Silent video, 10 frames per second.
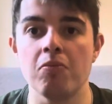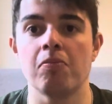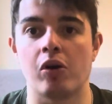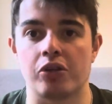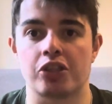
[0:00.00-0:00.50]

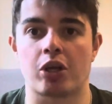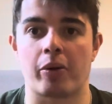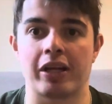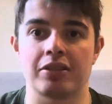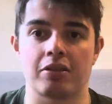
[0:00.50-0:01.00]
much
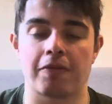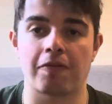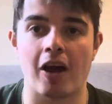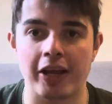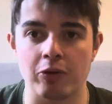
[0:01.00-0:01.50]
going into the
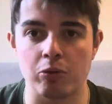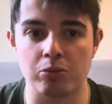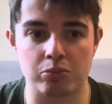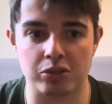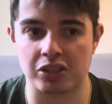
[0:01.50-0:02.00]

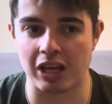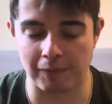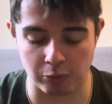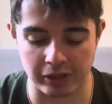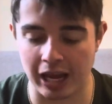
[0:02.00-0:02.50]
final
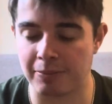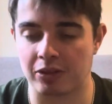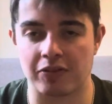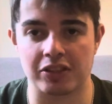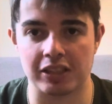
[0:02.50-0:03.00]
several games
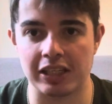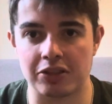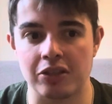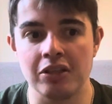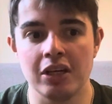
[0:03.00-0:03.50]
of the
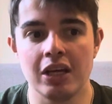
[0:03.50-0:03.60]
season